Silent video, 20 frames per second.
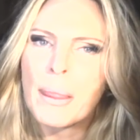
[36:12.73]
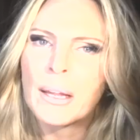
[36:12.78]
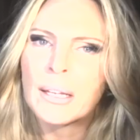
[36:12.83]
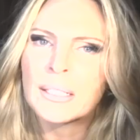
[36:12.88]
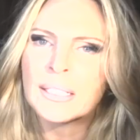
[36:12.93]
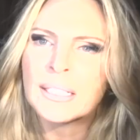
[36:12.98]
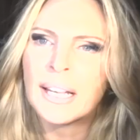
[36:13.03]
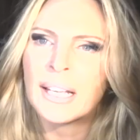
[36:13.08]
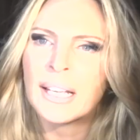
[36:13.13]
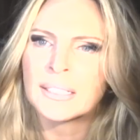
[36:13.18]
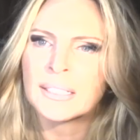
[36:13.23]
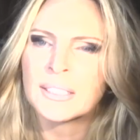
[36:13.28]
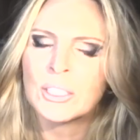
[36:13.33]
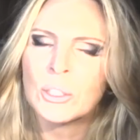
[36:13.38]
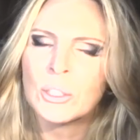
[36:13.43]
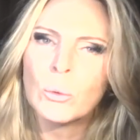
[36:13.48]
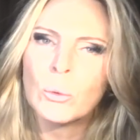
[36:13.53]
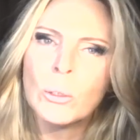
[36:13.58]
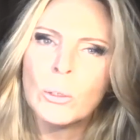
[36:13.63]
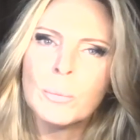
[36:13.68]
Yes,
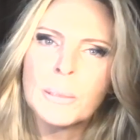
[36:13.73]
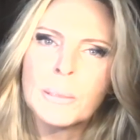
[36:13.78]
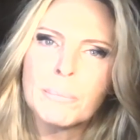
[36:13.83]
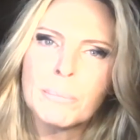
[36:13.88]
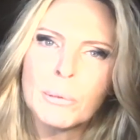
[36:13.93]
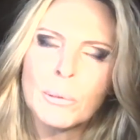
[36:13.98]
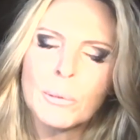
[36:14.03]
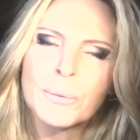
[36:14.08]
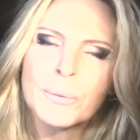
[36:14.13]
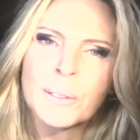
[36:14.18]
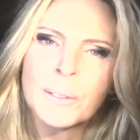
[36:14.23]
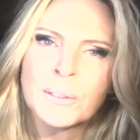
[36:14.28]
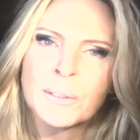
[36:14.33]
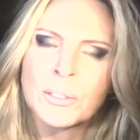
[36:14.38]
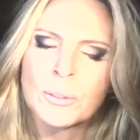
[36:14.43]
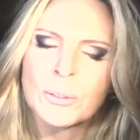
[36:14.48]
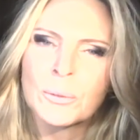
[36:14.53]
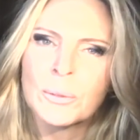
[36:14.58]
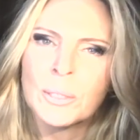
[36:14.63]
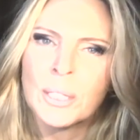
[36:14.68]
you will be pulled
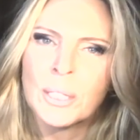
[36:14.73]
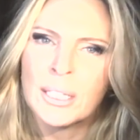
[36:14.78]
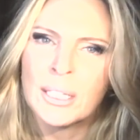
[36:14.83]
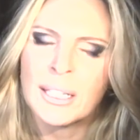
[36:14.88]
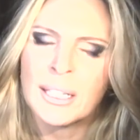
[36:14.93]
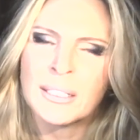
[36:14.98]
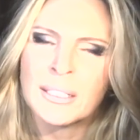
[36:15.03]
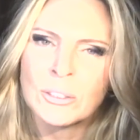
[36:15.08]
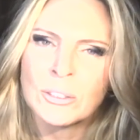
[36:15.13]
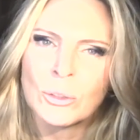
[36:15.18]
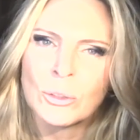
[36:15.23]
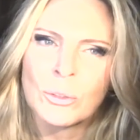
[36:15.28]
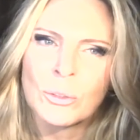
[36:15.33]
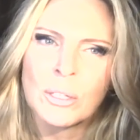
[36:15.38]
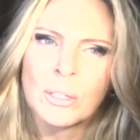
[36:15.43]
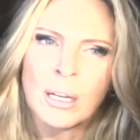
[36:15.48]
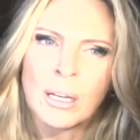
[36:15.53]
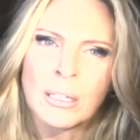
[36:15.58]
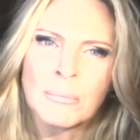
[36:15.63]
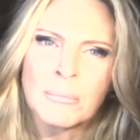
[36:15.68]
into
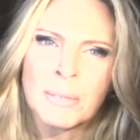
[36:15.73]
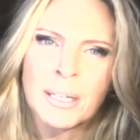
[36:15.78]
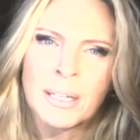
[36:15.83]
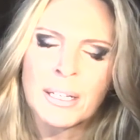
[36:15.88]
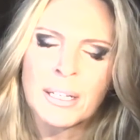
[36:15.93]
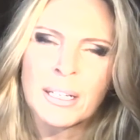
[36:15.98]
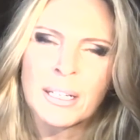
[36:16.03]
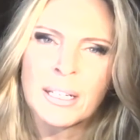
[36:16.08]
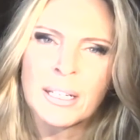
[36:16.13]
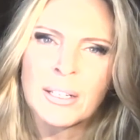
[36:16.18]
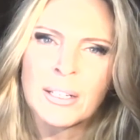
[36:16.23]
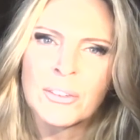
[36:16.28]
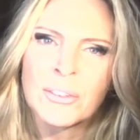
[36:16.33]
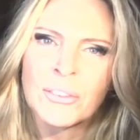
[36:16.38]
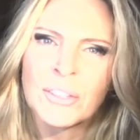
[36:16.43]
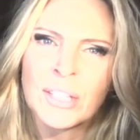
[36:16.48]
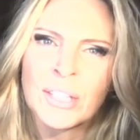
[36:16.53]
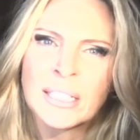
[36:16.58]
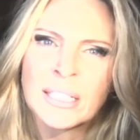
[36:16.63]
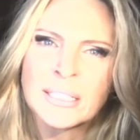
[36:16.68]
karmic
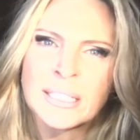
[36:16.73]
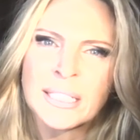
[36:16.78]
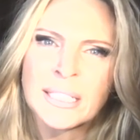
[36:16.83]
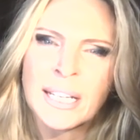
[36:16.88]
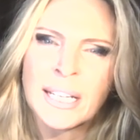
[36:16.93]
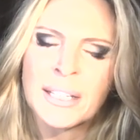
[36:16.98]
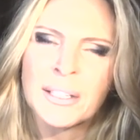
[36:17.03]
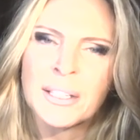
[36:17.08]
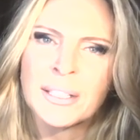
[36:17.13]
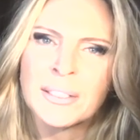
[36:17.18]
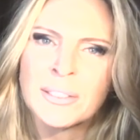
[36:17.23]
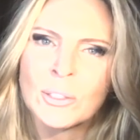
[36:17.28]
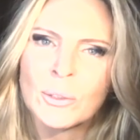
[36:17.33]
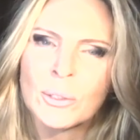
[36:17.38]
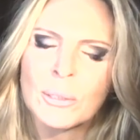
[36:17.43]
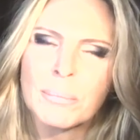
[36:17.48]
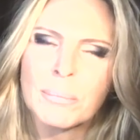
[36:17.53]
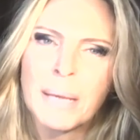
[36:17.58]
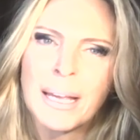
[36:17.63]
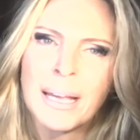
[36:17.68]
things again, into
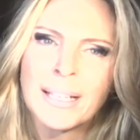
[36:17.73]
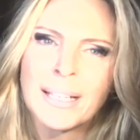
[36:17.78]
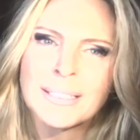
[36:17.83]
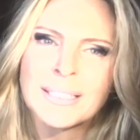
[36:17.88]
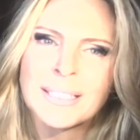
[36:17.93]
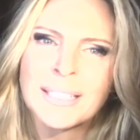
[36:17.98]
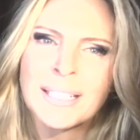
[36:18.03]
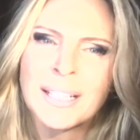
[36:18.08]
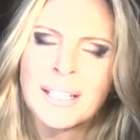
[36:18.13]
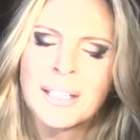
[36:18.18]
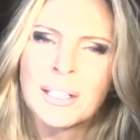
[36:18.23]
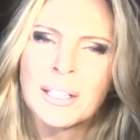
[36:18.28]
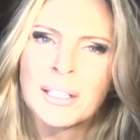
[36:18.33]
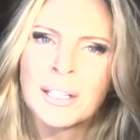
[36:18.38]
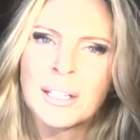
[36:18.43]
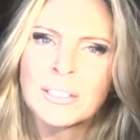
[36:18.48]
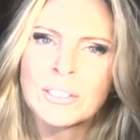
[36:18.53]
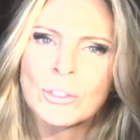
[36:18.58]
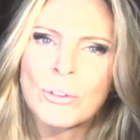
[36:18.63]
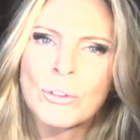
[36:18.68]
your past again, and
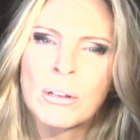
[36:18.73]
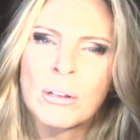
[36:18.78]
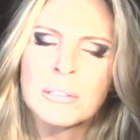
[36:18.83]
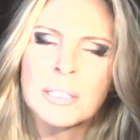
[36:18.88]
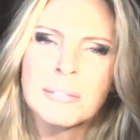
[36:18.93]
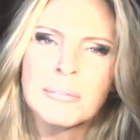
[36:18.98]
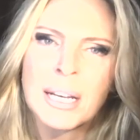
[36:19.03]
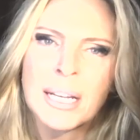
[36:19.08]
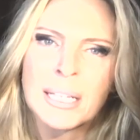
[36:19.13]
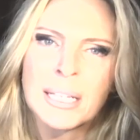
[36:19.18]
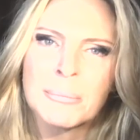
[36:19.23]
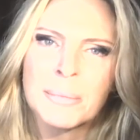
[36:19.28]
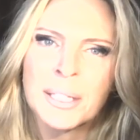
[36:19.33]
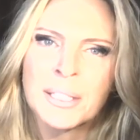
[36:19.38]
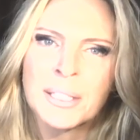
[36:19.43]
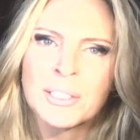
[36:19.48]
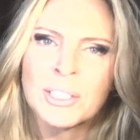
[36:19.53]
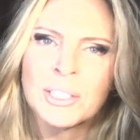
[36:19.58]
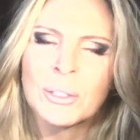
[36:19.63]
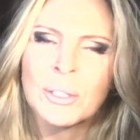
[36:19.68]
I strongly
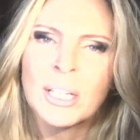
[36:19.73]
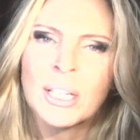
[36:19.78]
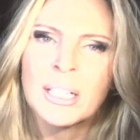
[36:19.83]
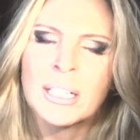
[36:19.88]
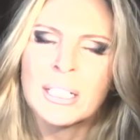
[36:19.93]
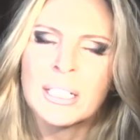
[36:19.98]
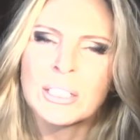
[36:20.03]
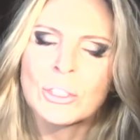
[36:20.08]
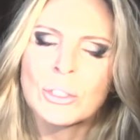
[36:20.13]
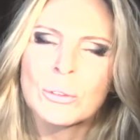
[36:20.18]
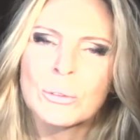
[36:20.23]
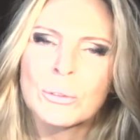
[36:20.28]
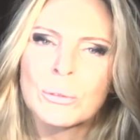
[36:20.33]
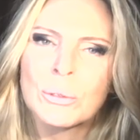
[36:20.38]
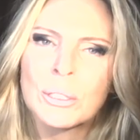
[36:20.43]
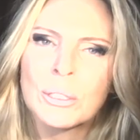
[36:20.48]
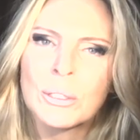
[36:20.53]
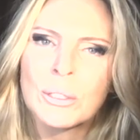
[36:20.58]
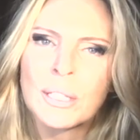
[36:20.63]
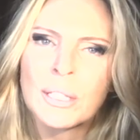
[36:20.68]
recommend you to
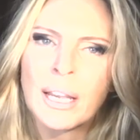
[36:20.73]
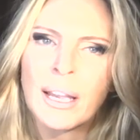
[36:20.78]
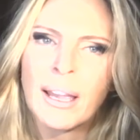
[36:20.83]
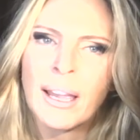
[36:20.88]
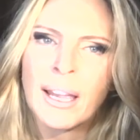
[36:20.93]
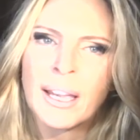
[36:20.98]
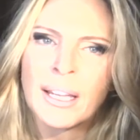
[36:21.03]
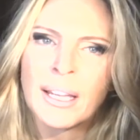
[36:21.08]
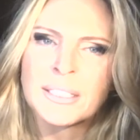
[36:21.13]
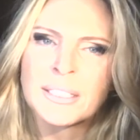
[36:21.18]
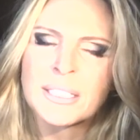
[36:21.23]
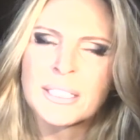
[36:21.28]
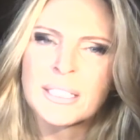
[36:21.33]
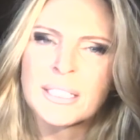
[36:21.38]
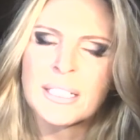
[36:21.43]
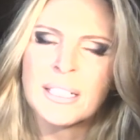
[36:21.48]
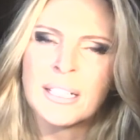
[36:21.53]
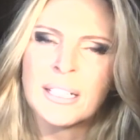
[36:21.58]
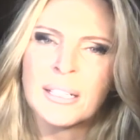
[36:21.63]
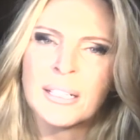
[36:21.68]
look at
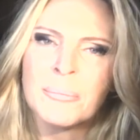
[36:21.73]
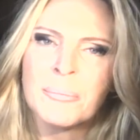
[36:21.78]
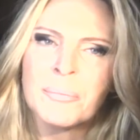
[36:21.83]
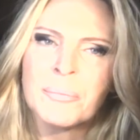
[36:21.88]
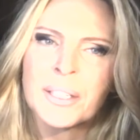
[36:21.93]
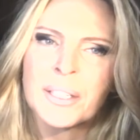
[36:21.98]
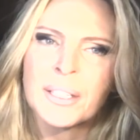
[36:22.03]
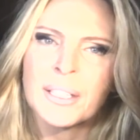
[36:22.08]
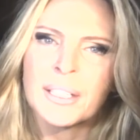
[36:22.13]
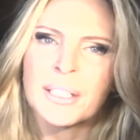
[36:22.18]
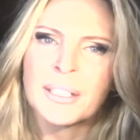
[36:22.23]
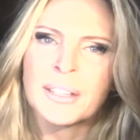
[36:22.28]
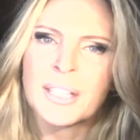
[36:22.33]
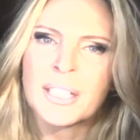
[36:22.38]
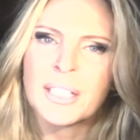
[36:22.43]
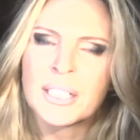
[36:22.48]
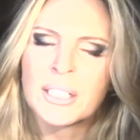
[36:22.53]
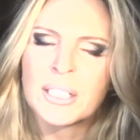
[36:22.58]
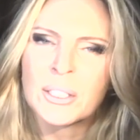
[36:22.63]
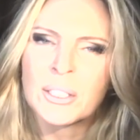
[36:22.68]

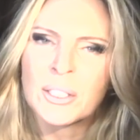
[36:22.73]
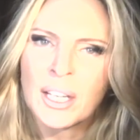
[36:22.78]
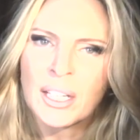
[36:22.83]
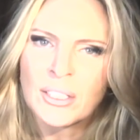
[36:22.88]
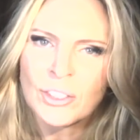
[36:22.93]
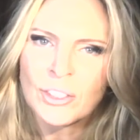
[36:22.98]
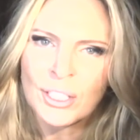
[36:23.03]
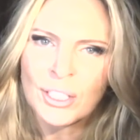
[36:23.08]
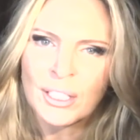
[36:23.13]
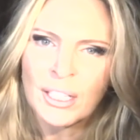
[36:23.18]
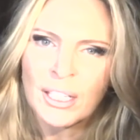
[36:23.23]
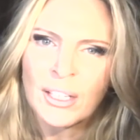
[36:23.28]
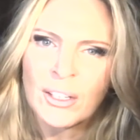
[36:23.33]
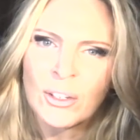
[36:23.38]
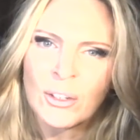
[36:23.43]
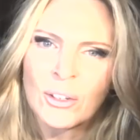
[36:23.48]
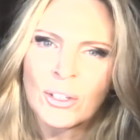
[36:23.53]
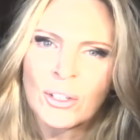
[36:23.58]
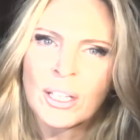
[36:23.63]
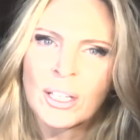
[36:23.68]
the connection
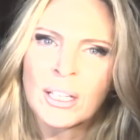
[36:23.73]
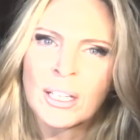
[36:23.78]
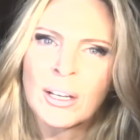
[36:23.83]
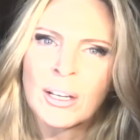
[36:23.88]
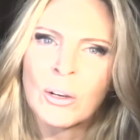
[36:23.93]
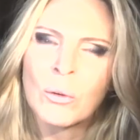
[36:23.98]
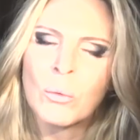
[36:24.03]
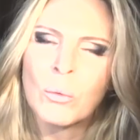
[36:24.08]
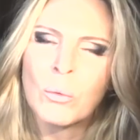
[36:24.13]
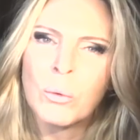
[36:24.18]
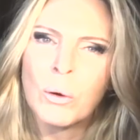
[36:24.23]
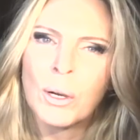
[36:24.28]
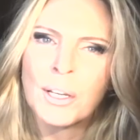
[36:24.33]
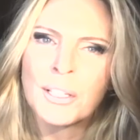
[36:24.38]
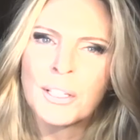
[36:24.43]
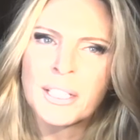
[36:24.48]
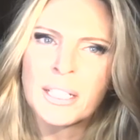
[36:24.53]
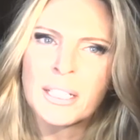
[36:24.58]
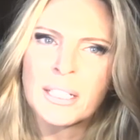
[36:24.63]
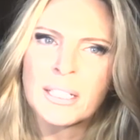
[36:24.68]
here.
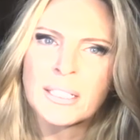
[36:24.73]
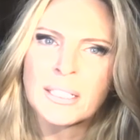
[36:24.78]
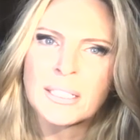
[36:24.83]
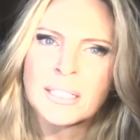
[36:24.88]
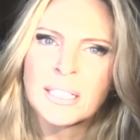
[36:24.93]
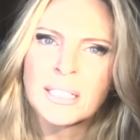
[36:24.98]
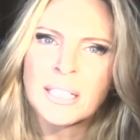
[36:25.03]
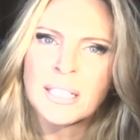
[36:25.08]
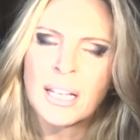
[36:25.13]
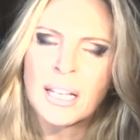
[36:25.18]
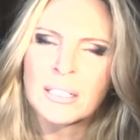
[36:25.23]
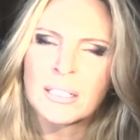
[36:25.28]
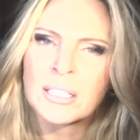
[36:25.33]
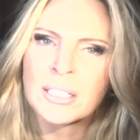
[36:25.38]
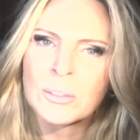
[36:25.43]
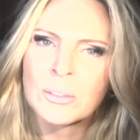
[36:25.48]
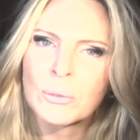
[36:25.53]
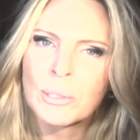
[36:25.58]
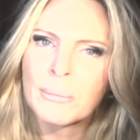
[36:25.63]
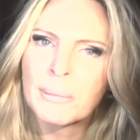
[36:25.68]
What is it that
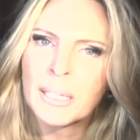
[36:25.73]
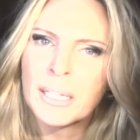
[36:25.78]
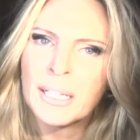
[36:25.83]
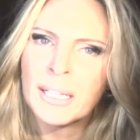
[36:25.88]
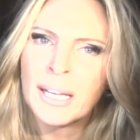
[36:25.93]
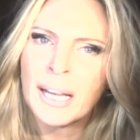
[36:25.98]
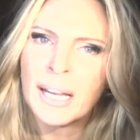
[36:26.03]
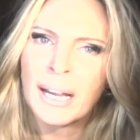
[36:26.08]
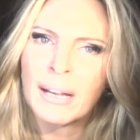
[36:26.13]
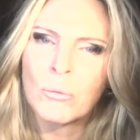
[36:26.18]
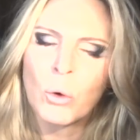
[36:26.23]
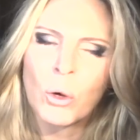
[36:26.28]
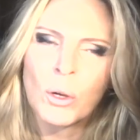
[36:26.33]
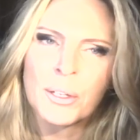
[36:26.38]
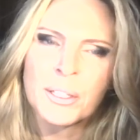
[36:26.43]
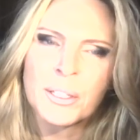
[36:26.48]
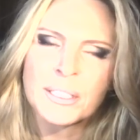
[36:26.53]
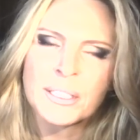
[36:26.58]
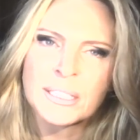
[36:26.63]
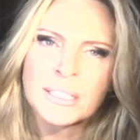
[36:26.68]
is repeating? What
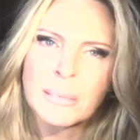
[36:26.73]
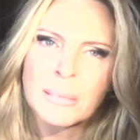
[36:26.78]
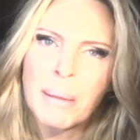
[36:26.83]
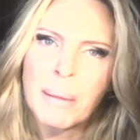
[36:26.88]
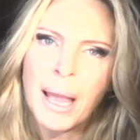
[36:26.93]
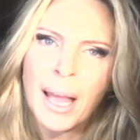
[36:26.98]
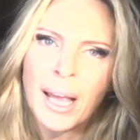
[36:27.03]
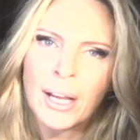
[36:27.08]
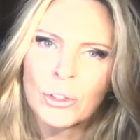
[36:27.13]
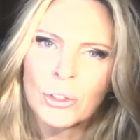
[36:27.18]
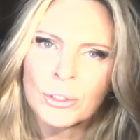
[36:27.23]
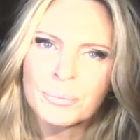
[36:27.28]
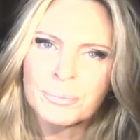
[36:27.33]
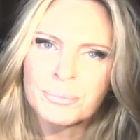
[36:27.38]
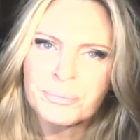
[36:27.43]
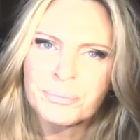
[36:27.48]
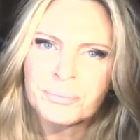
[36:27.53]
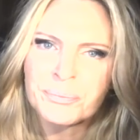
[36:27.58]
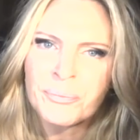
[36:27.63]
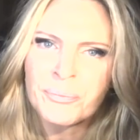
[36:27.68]
is the pattern?
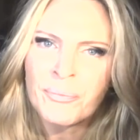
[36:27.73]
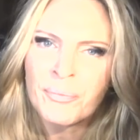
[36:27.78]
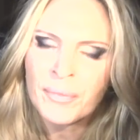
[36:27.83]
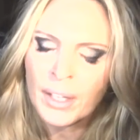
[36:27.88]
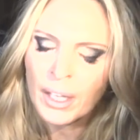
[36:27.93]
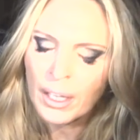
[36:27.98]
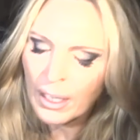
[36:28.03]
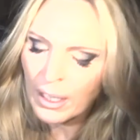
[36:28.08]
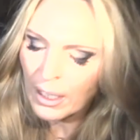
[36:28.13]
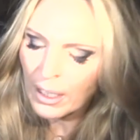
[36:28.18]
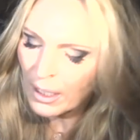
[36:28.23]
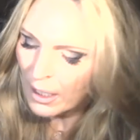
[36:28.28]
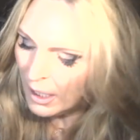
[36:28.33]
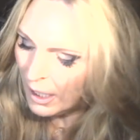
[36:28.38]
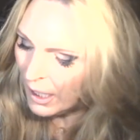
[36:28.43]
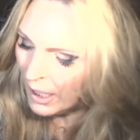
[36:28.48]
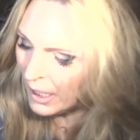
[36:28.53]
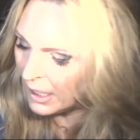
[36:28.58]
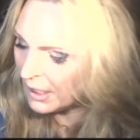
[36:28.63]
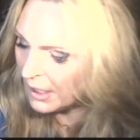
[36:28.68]

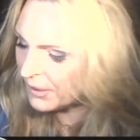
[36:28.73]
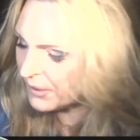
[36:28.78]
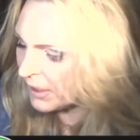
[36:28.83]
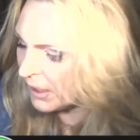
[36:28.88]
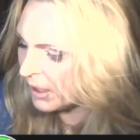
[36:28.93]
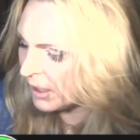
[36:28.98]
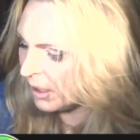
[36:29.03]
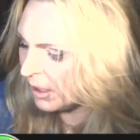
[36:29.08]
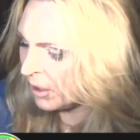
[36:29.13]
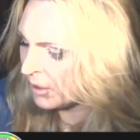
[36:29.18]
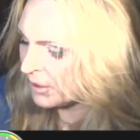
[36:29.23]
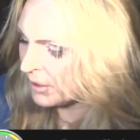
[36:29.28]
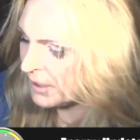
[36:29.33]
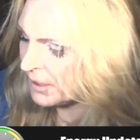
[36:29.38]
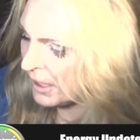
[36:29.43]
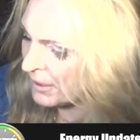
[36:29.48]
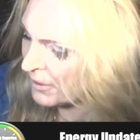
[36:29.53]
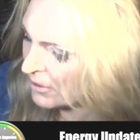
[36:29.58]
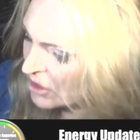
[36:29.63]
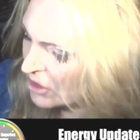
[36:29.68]
And on an
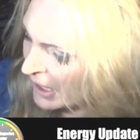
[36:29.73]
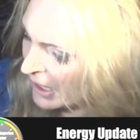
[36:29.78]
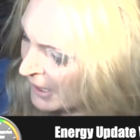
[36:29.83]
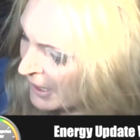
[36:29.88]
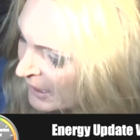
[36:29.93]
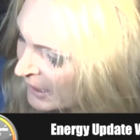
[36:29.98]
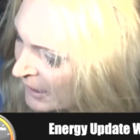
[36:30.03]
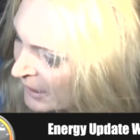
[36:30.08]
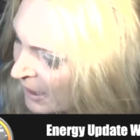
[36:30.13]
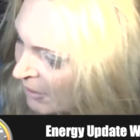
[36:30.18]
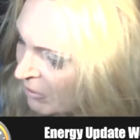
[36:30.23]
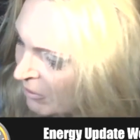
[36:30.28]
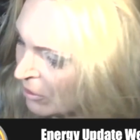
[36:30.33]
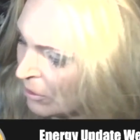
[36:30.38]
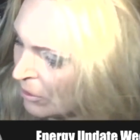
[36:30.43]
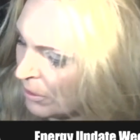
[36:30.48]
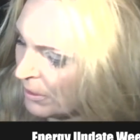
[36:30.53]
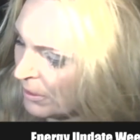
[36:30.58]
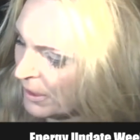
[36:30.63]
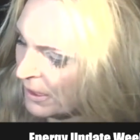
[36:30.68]
energetic
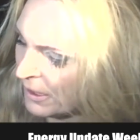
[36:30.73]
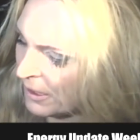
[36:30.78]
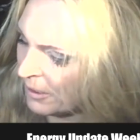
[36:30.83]
level,